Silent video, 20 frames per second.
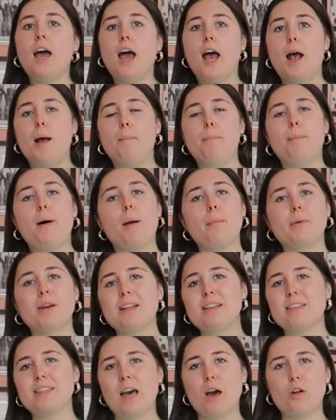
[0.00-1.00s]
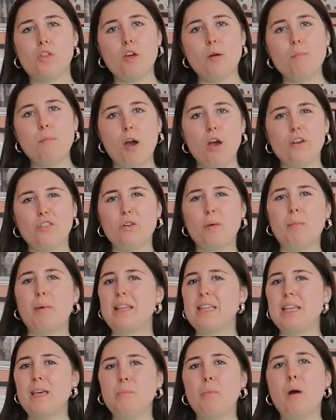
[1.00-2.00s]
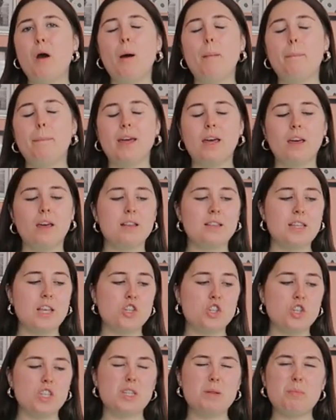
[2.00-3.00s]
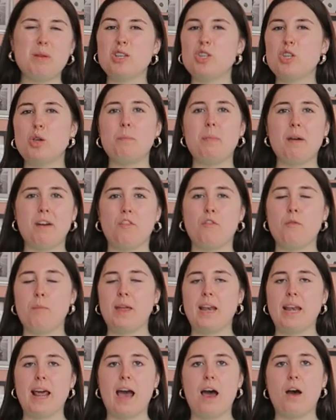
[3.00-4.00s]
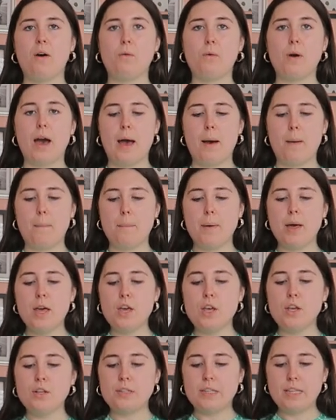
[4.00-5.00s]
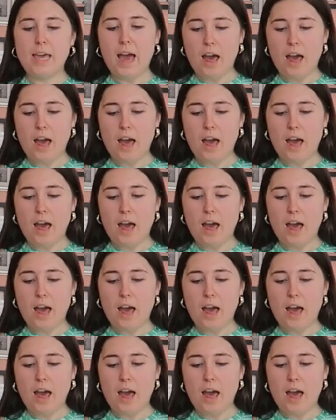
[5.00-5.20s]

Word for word: um, but I'm going to sell them over on my Depop because they're just a bit too big for me now um, so